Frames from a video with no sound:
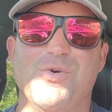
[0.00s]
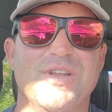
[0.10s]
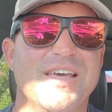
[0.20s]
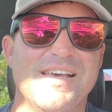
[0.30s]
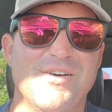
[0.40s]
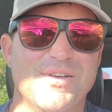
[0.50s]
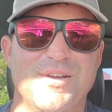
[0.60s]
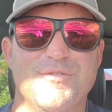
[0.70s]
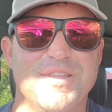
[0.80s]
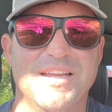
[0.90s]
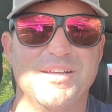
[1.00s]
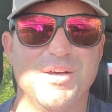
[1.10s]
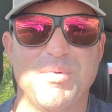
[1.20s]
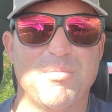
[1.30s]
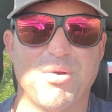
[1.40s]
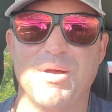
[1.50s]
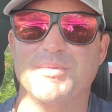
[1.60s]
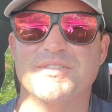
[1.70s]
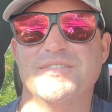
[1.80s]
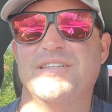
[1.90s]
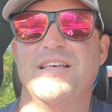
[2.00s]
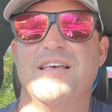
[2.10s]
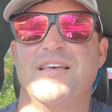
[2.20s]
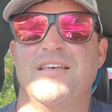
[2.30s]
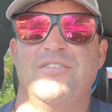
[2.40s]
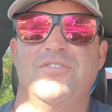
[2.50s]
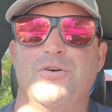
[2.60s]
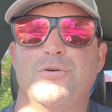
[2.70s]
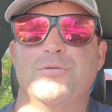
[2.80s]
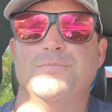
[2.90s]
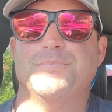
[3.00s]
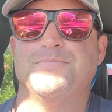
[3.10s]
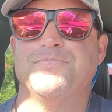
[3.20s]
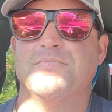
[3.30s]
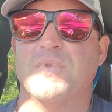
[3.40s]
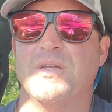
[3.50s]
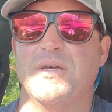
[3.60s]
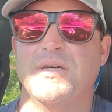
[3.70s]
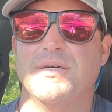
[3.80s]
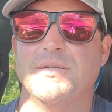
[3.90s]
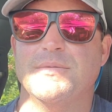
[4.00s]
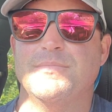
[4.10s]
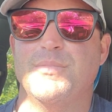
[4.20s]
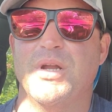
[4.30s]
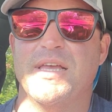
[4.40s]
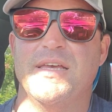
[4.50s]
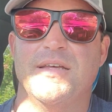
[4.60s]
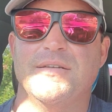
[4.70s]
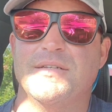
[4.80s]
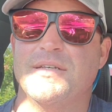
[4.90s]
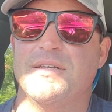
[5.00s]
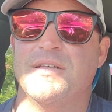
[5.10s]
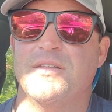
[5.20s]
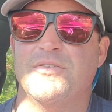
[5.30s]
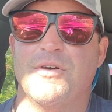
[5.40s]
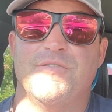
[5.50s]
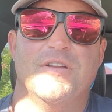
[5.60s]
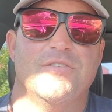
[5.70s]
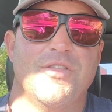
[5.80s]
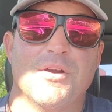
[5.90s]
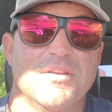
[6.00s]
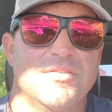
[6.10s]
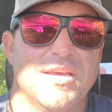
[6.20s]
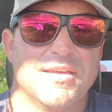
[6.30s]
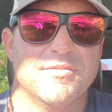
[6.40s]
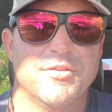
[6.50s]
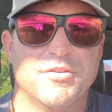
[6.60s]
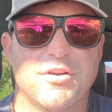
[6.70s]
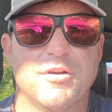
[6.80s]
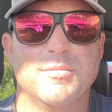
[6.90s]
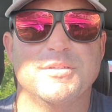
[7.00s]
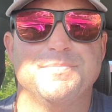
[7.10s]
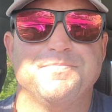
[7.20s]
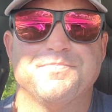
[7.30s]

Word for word: one day i'll get over that hump i promise so uh, but again so i finished 32nd for the tournament